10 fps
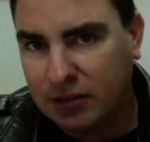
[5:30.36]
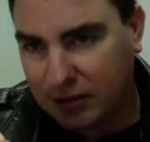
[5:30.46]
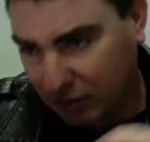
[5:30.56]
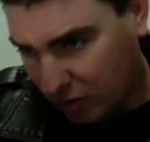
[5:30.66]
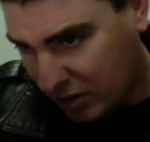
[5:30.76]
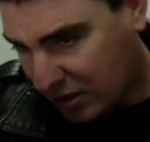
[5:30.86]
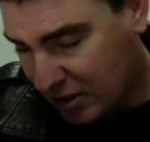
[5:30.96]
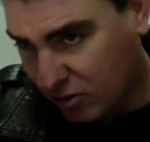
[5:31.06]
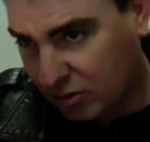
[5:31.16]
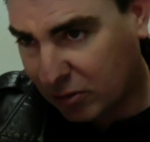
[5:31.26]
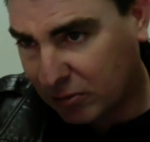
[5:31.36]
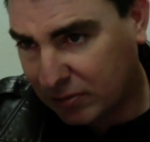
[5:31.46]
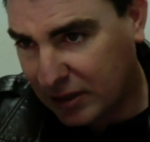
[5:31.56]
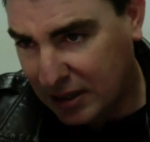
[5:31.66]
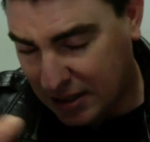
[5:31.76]
deal on that, you know,
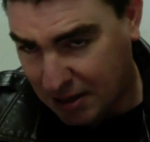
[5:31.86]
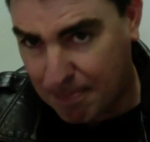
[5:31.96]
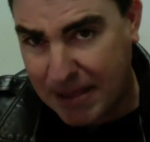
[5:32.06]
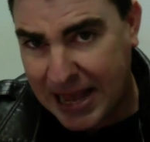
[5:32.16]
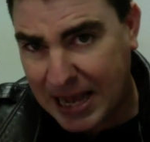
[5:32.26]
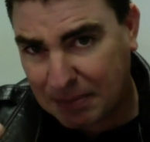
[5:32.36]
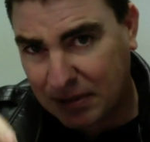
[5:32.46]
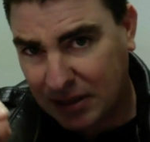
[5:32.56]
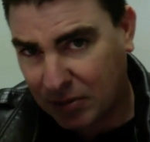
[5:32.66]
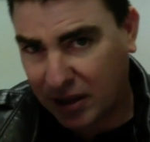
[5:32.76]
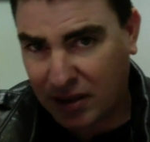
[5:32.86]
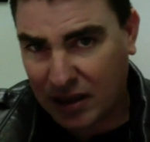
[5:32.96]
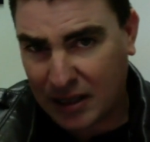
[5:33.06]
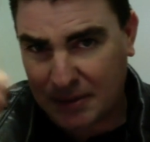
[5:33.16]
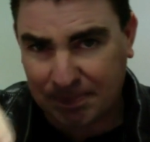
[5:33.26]
a map that with
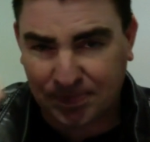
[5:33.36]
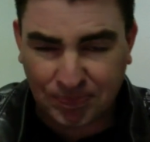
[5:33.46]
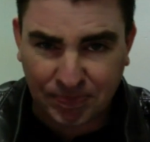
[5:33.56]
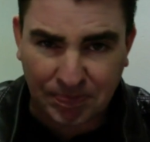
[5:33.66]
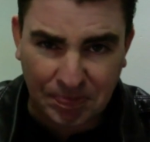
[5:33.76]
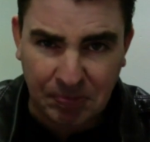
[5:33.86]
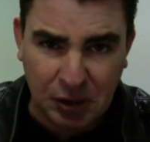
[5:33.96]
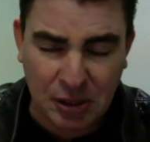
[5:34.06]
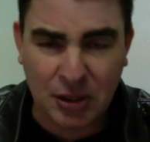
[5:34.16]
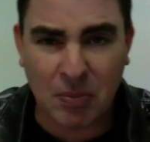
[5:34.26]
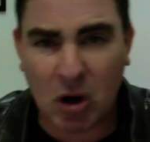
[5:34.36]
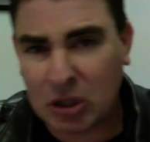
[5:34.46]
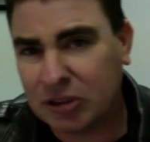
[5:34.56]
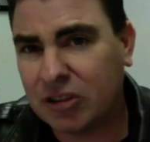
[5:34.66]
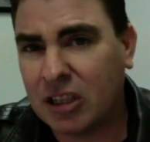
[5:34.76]
the
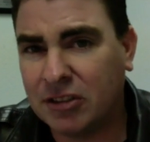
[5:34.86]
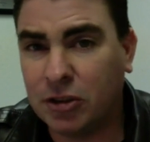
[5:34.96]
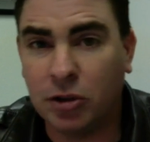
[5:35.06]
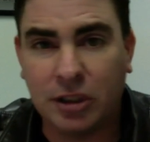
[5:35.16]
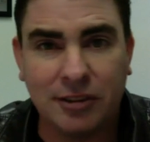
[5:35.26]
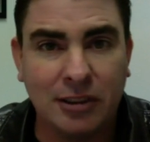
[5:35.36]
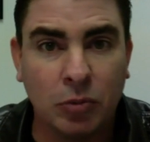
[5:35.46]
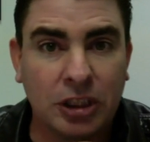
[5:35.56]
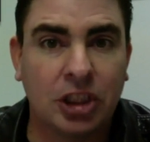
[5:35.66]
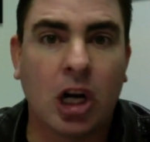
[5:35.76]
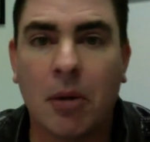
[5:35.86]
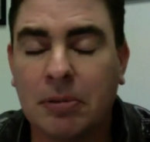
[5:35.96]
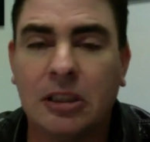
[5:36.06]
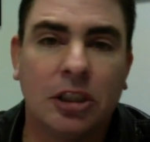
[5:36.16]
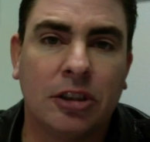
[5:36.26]
markers on it, so you can see which
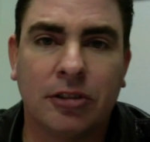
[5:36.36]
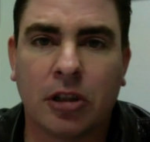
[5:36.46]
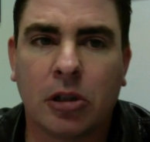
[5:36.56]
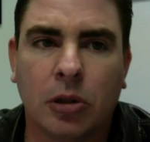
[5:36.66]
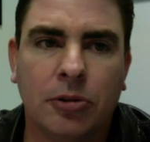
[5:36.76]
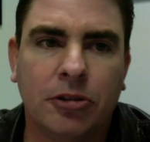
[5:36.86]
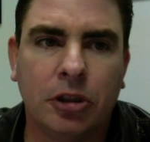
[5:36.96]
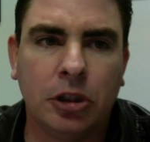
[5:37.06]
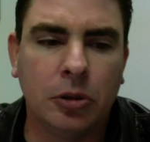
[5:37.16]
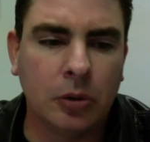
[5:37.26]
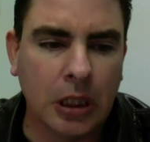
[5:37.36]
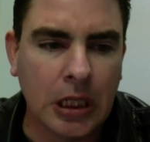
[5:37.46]
competitions are close to you.